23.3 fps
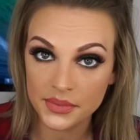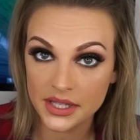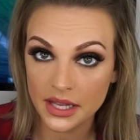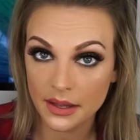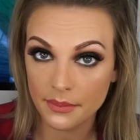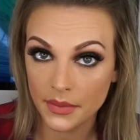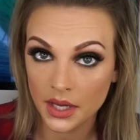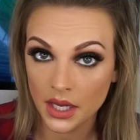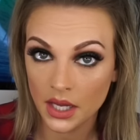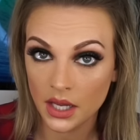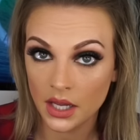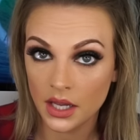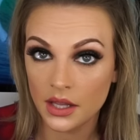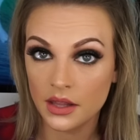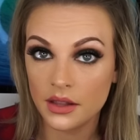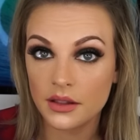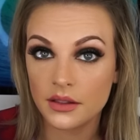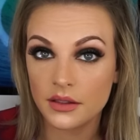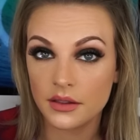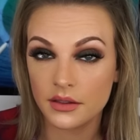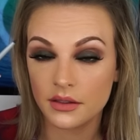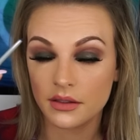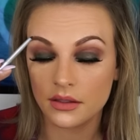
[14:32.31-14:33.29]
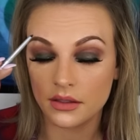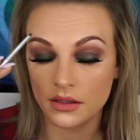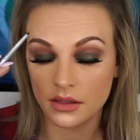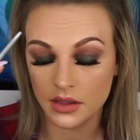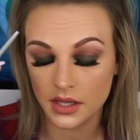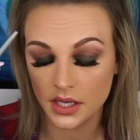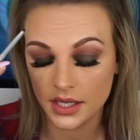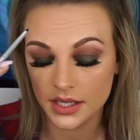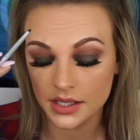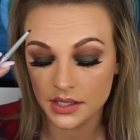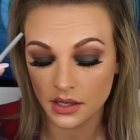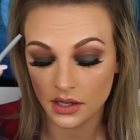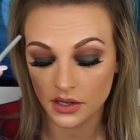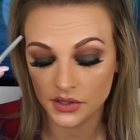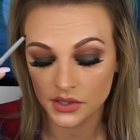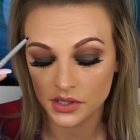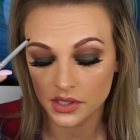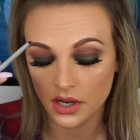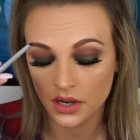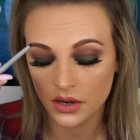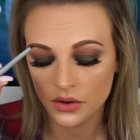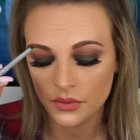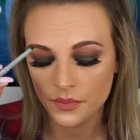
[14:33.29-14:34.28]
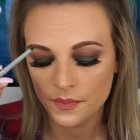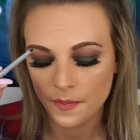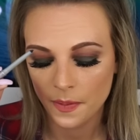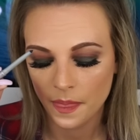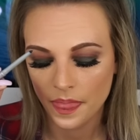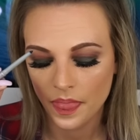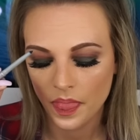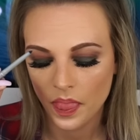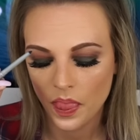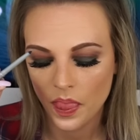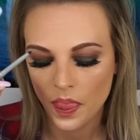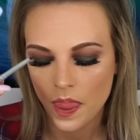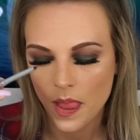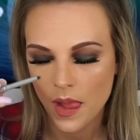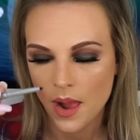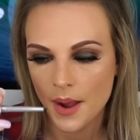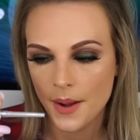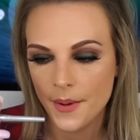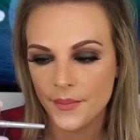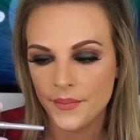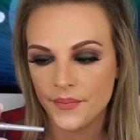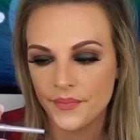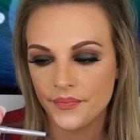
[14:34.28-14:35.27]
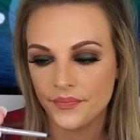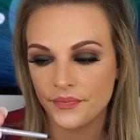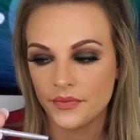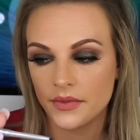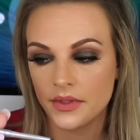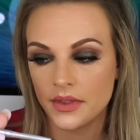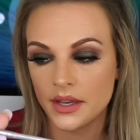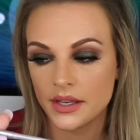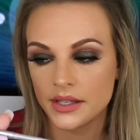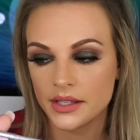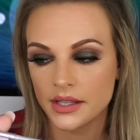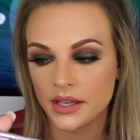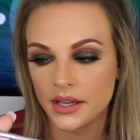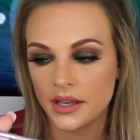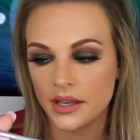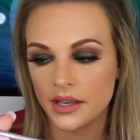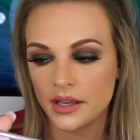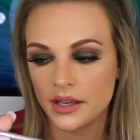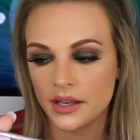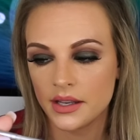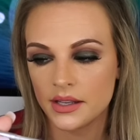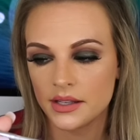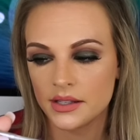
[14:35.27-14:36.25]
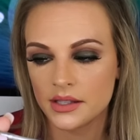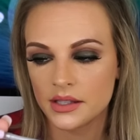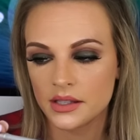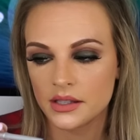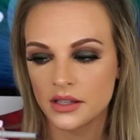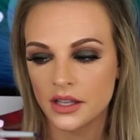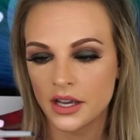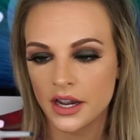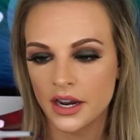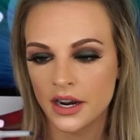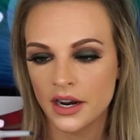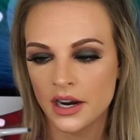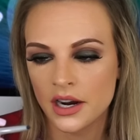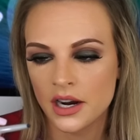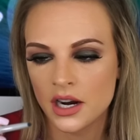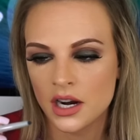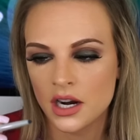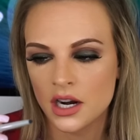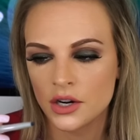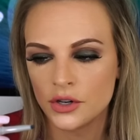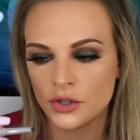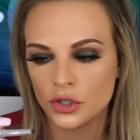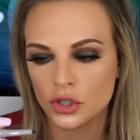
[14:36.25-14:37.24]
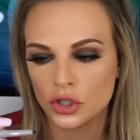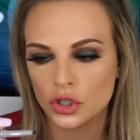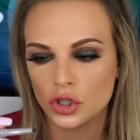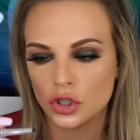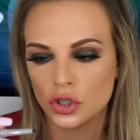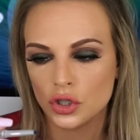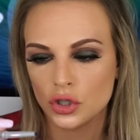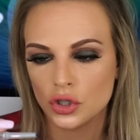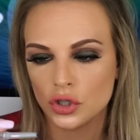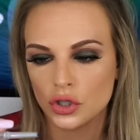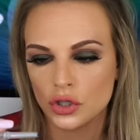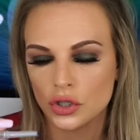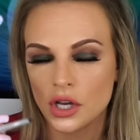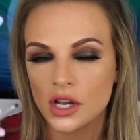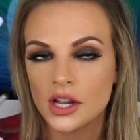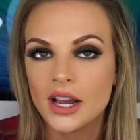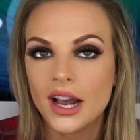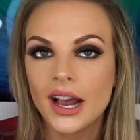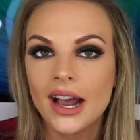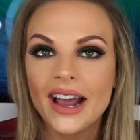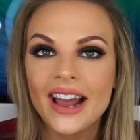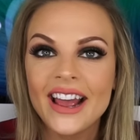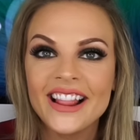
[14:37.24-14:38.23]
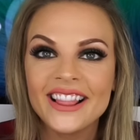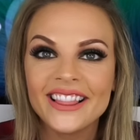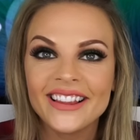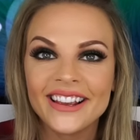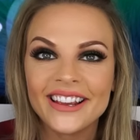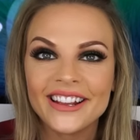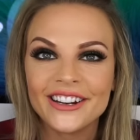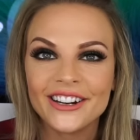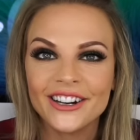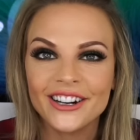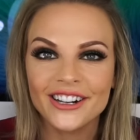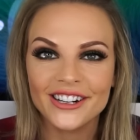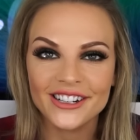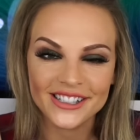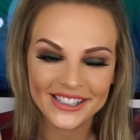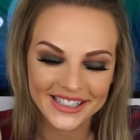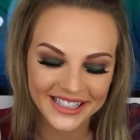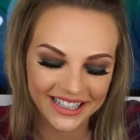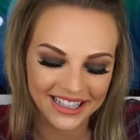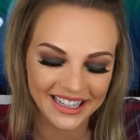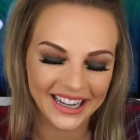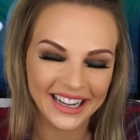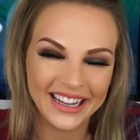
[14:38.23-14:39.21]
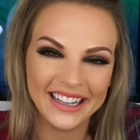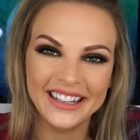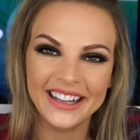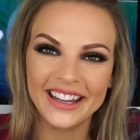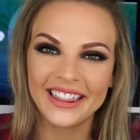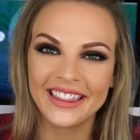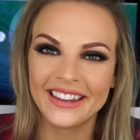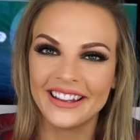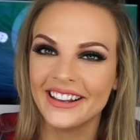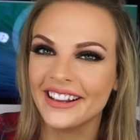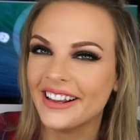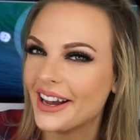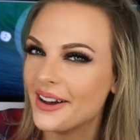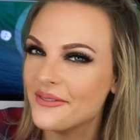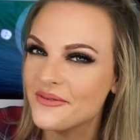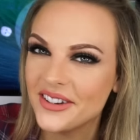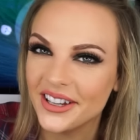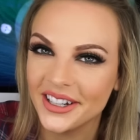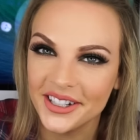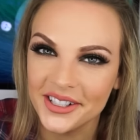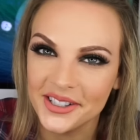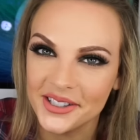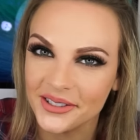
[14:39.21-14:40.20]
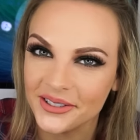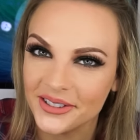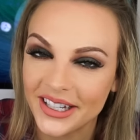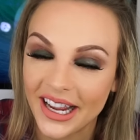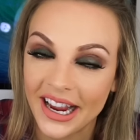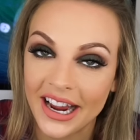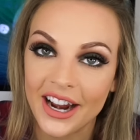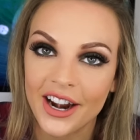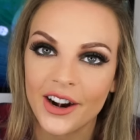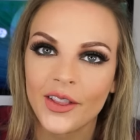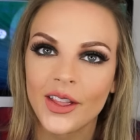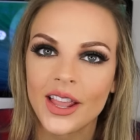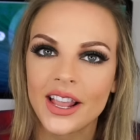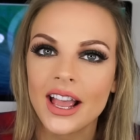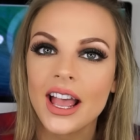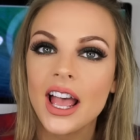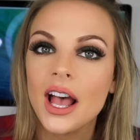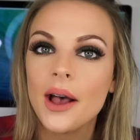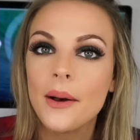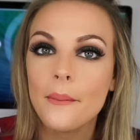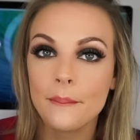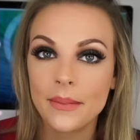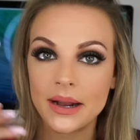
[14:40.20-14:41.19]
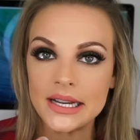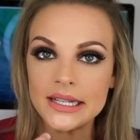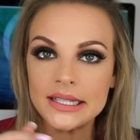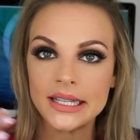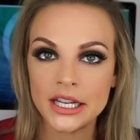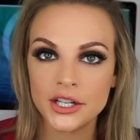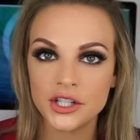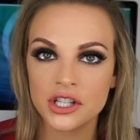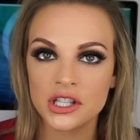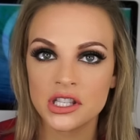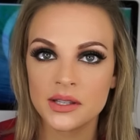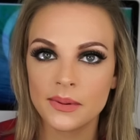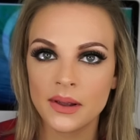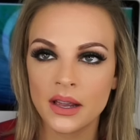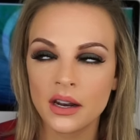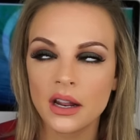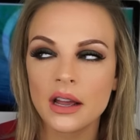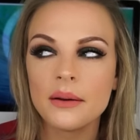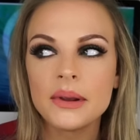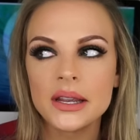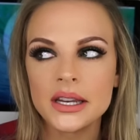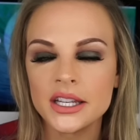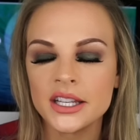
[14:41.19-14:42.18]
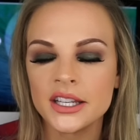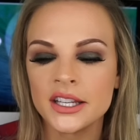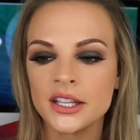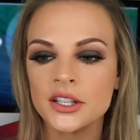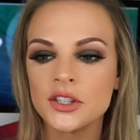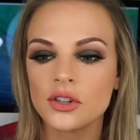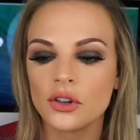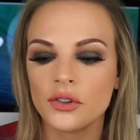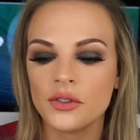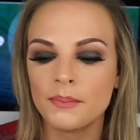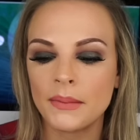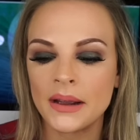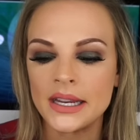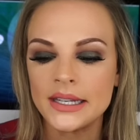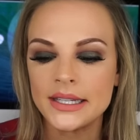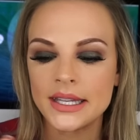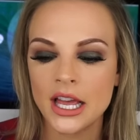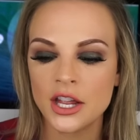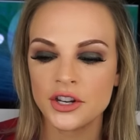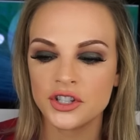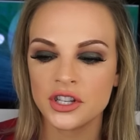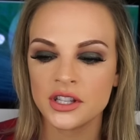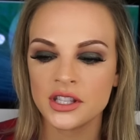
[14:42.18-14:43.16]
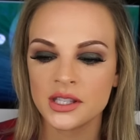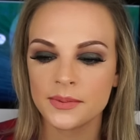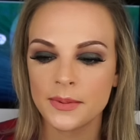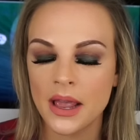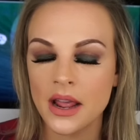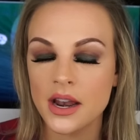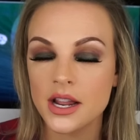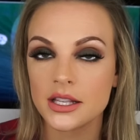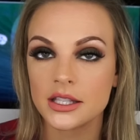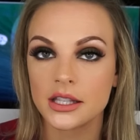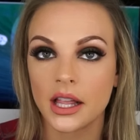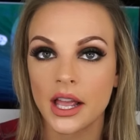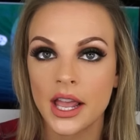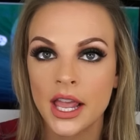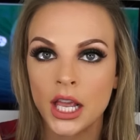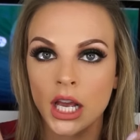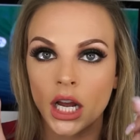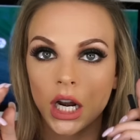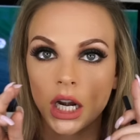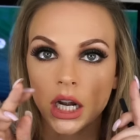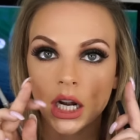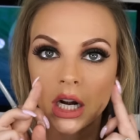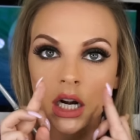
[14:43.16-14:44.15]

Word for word: sent me these also. This is their eyeliners. I think I'm getting so tired. Like, my attention span, I'm A D D, so my attention span is like,